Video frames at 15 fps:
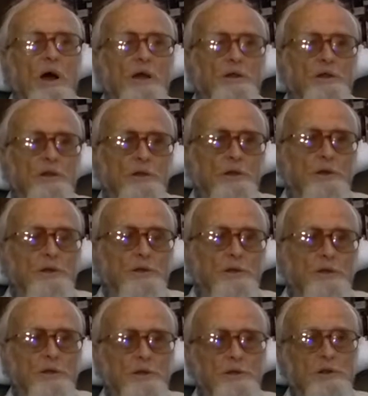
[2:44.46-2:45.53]
I'd
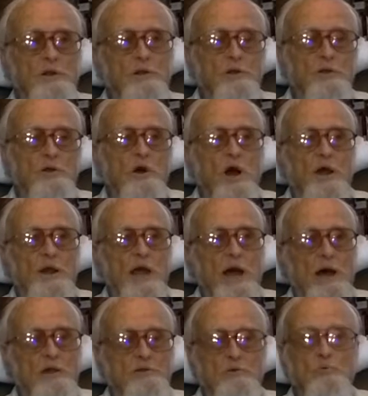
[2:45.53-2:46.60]
got
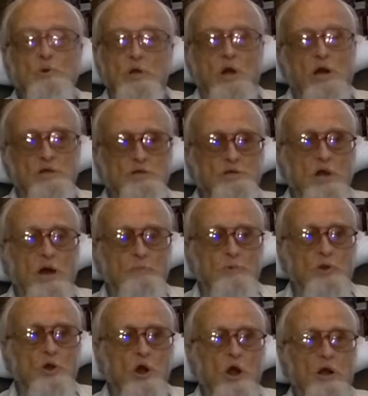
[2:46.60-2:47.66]
out, we
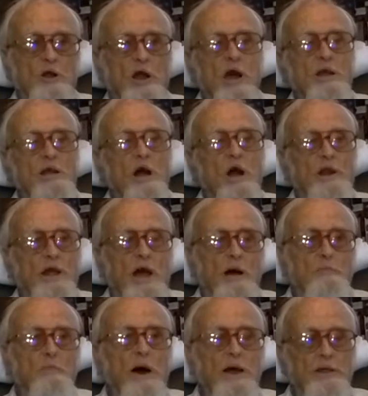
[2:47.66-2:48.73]
stopped the car, and I got
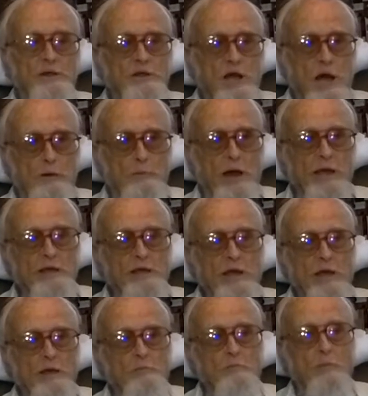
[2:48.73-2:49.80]
out, and by the time I
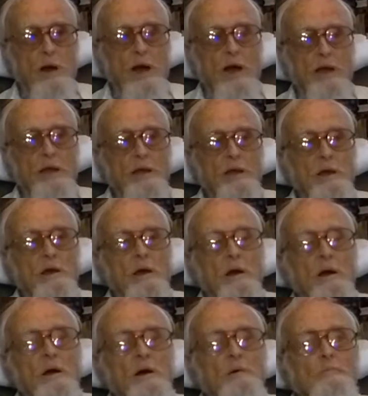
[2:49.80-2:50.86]
came by,
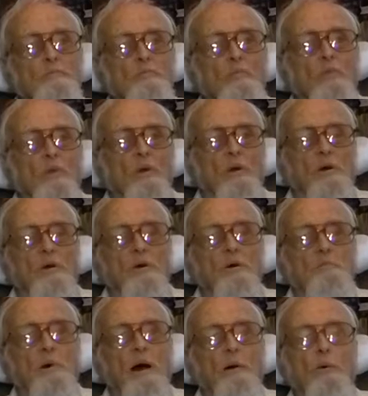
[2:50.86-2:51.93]

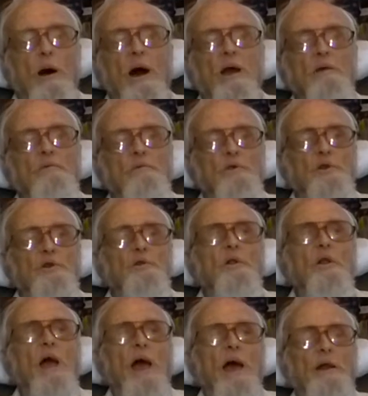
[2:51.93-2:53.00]
my wife
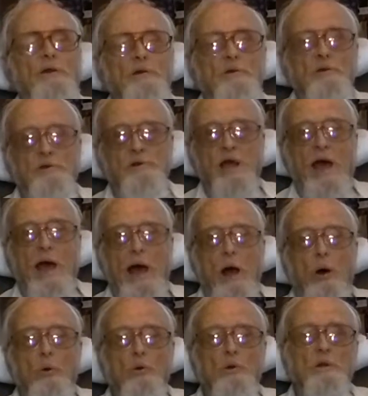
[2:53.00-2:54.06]
had a
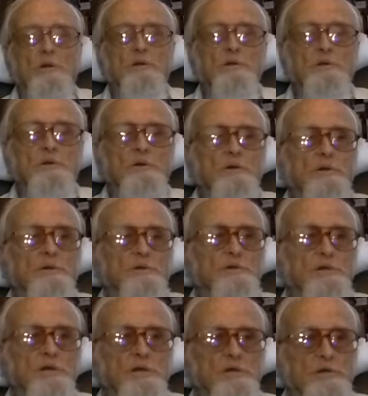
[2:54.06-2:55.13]
towel, and
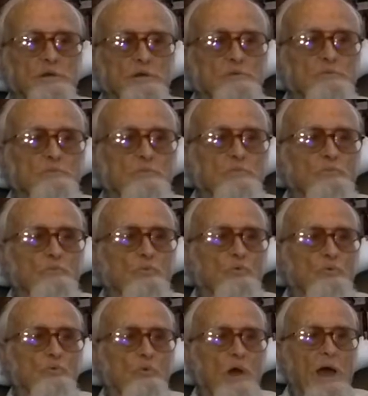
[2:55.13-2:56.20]
she just
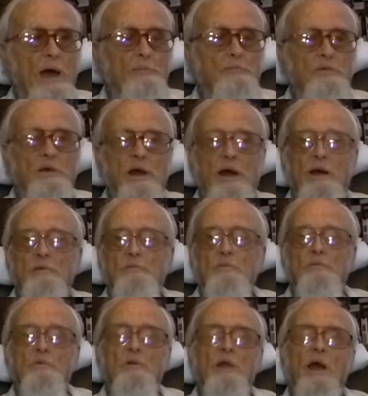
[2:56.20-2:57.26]
wrapped that
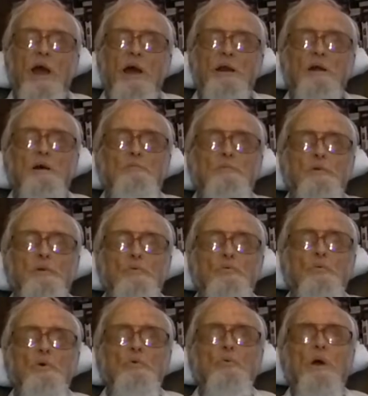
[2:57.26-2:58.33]
cat up, and
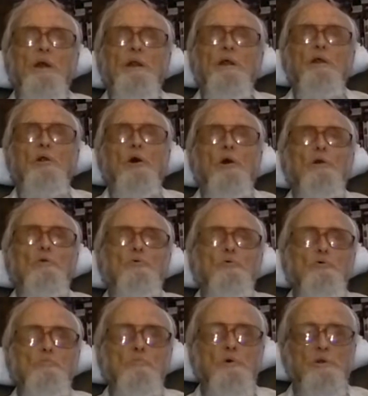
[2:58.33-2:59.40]
we went in our
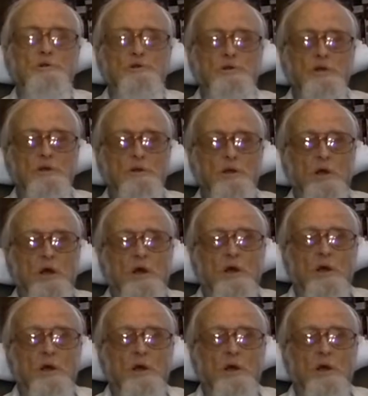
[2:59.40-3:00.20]
room, and she